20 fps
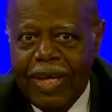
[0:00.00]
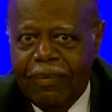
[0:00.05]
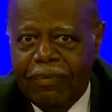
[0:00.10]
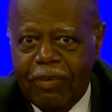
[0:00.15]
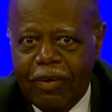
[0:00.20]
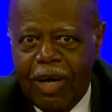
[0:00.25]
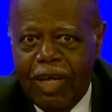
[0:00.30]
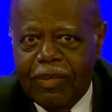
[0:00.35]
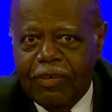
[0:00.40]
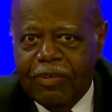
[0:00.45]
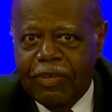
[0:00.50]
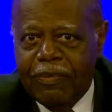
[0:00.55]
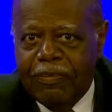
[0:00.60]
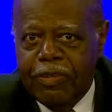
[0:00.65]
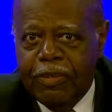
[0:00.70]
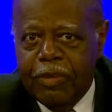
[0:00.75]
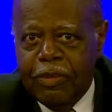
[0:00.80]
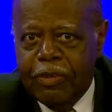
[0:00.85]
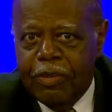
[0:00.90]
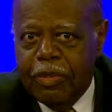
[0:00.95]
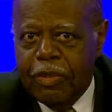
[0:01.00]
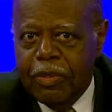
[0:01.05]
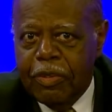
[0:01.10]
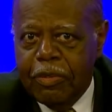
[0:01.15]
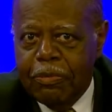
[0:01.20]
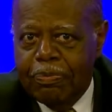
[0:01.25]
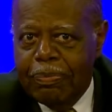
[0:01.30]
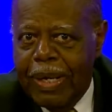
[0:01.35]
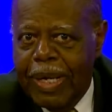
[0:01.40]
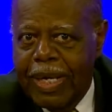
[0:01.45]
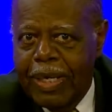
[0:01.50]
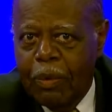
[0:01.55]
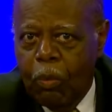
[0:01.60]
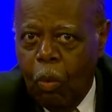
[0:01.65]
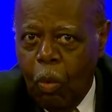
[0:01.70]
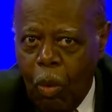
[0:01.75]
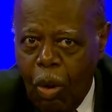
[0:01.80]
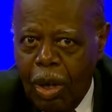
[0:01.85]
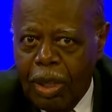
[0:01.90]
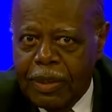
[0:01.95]
For others of you, you may
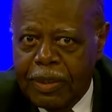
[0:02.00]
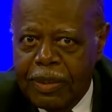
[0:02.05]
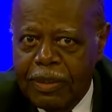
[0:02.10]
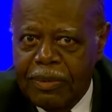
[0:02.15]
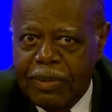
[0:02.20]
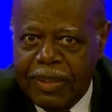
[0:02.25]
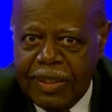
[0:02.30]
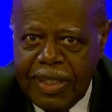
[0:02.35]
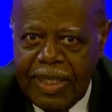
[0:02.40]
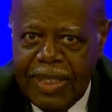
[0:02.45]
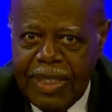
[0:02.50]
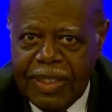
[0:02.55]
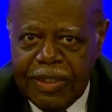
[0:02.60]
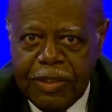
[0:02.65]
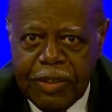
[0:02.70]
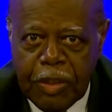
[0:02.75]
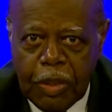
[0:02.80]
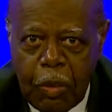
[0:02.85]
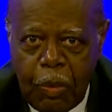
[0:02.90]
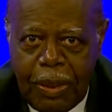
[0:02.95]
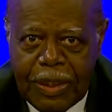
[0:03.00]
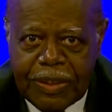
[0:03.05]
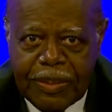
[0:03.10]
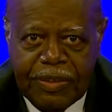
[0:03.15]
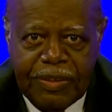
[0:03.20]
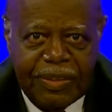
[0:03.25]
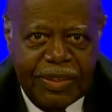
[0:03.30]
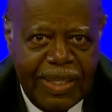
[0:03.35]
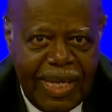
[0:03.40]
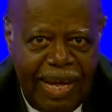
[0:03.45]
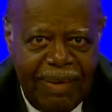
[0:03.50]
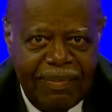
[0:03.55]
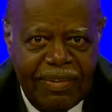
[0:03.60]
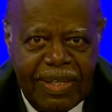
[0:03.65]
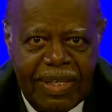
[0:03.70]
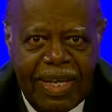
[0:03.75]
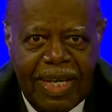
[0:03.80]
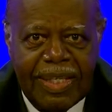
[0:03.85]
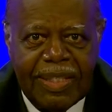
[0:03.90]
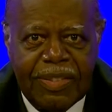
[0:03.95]
want to send us your questions and
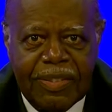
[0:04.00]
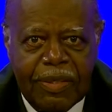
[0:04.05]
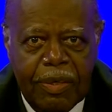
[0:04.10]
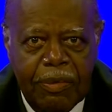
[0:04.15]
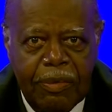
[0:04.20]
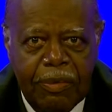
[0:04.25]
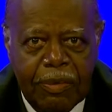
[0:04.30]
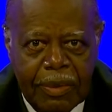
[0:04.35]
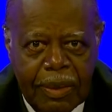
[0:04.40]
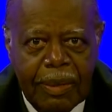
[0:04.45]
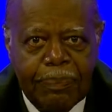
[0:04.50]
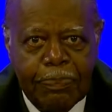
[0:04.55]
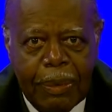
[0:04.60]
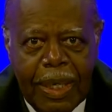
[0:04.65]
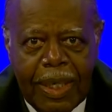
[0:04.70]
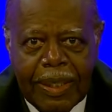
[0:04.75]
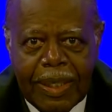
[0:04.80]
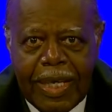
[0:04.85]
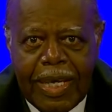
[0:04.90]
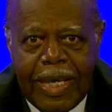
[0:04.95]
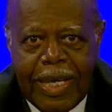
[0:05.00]
haven't done so, but